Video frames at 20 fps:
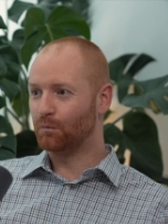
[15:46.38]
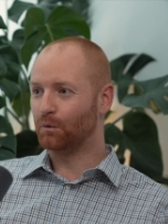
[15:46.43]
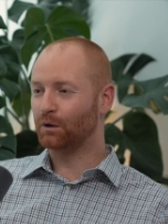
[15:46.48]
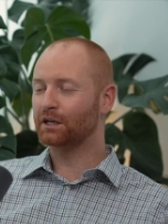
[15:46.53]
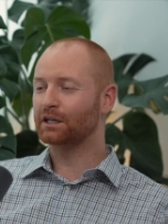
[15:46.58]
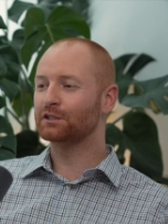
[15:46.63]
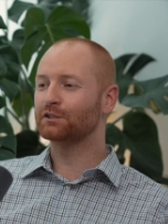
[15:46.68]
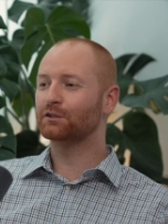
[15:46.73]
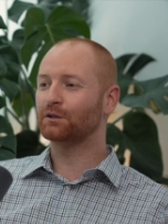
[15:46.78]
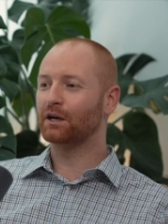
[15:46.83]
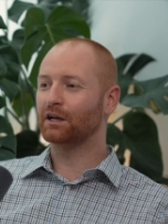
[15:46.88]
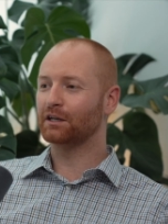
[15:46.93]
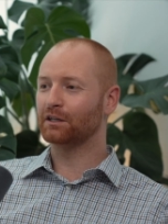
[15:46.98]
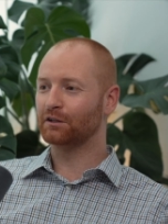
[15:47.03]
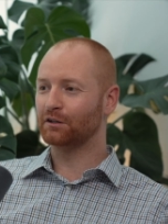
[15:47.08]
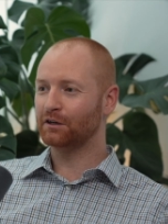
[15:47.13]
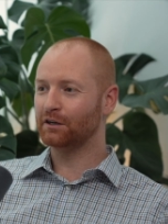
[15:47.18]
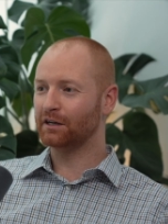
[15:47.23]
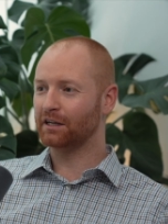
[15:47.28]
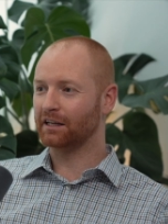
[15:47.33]
Work integrated
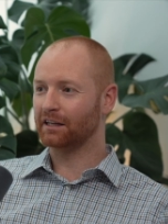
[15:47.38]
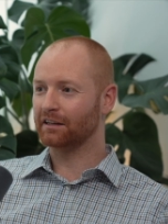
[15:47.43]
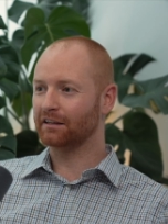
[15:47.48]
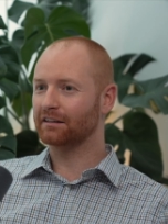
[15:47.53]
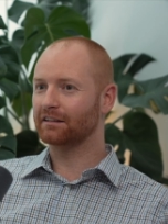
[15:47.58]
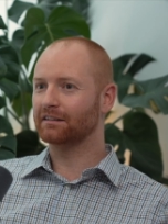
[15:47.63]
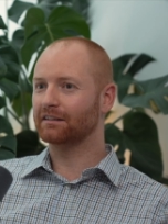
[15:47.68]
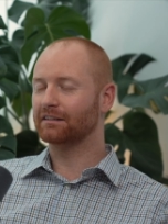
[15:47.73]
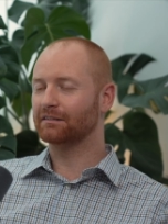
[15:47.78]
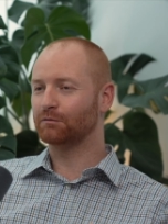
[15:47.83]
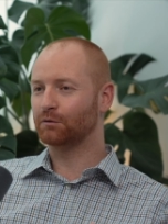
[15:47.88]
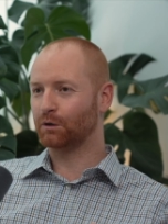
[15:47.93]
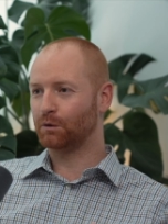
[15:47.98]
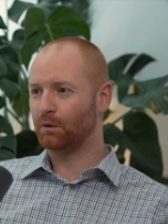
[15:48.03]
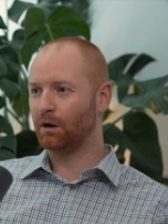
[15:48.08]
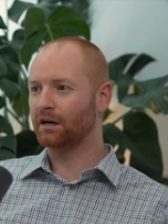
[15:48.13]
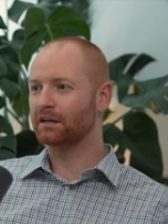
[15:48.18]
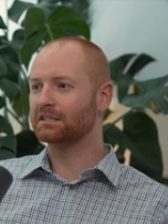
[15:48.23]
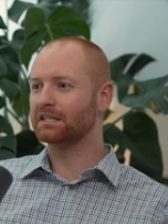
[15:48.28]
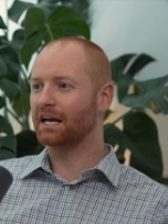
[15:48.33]
learning
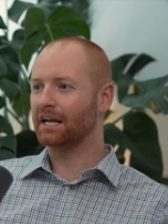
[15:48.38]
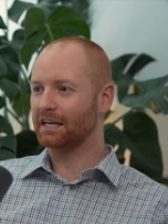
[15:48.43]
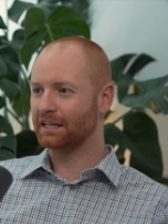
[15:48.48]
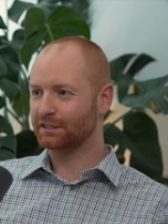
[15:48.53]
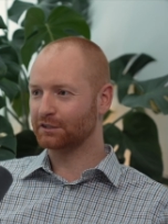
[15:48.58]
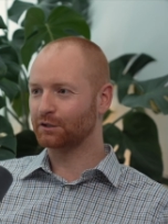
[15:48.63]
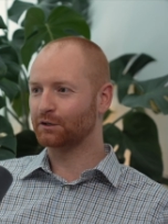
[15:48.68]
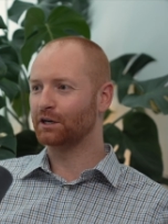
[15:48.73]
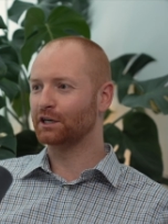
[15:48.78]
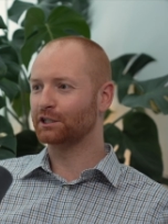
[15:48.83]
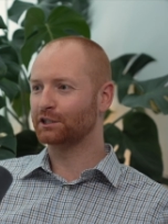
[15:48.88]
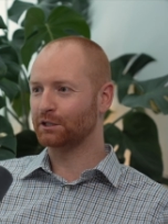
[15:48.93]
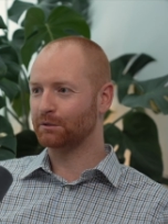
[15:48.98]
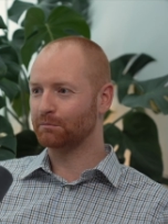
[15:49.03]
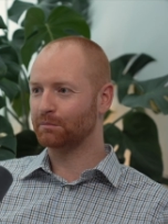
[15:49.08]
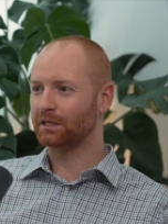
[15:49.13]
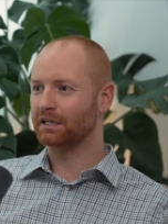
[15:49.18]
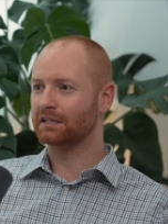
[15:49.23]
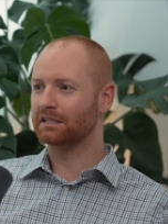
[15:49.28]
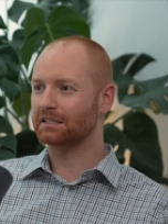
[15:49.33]
requires that integration
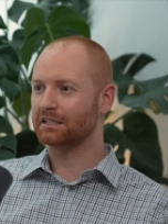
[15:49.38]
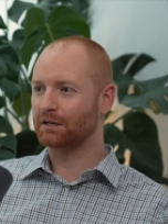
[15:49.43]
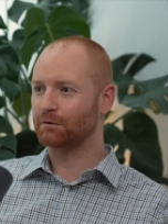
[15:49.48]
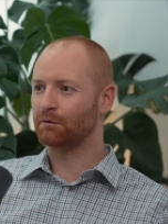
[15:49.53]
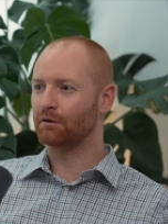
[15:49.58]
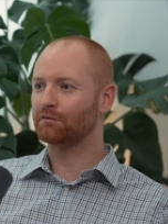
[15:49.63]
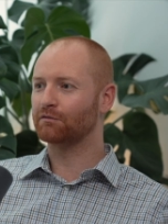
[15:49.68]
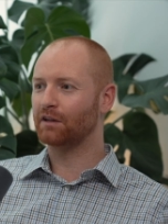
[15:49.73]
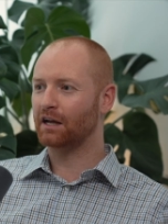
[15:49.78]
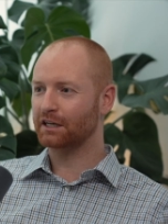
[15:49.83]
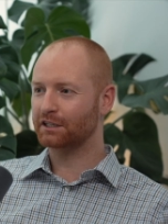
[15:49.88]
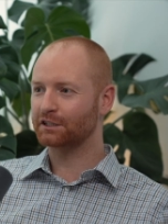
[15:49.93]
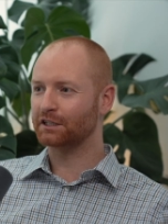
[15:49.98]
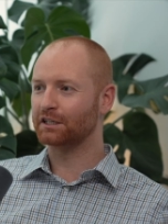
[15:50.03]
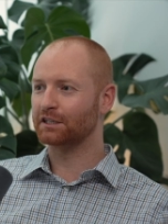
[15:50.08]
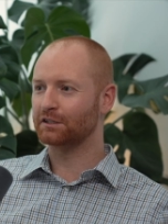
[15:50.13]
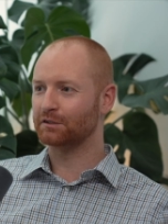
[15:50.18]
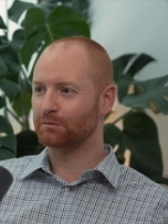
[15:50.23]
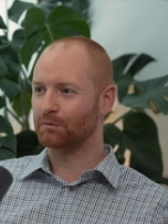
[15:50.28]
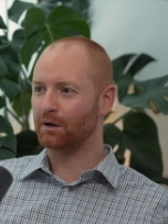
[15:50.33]
piece, and
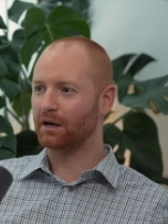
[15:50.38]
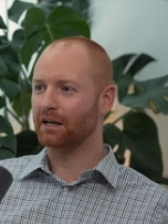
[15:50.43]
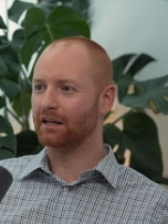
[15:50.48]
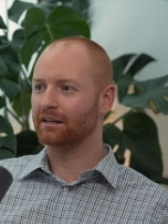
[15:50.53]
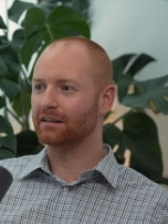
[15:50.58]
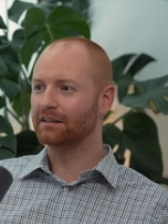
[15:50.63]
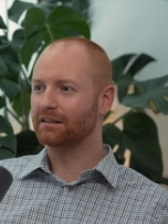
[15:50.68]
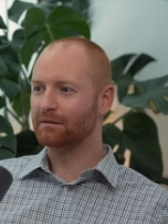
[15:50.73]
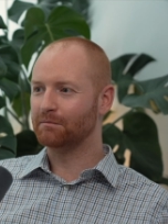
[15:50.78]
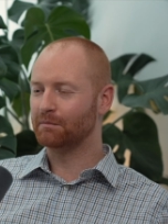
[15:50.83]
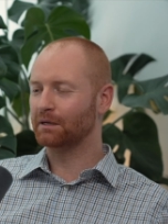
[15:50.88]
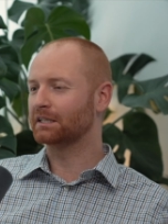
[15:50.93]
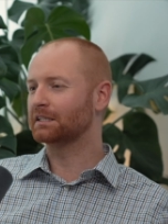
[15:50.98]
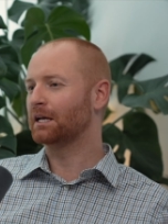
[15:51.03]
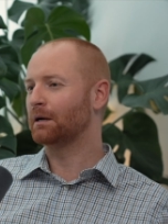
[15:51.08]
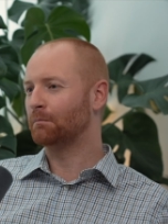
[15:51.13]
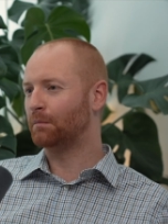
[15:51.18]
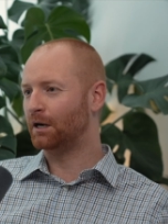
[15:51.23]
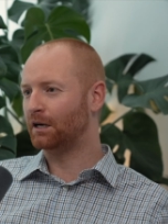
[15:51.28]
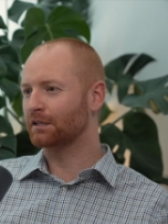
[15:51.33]
reflection is what makes
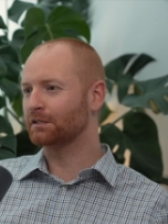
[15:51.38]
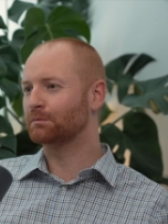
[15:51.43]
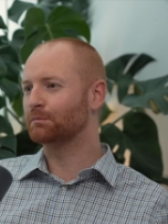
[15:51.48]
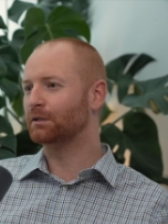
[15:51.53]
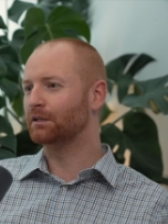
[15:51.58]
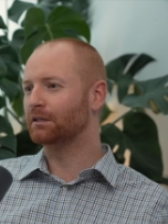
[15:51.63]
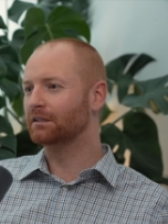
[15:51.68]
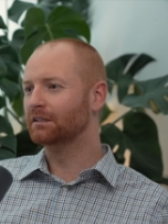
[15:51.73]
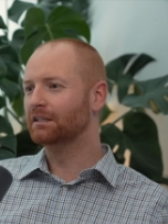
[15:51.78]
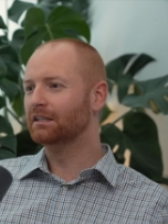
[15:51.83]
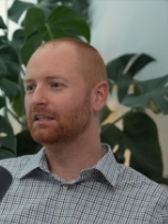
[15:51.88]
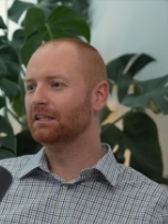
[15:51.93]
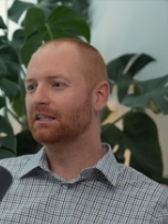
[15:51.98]
that possible.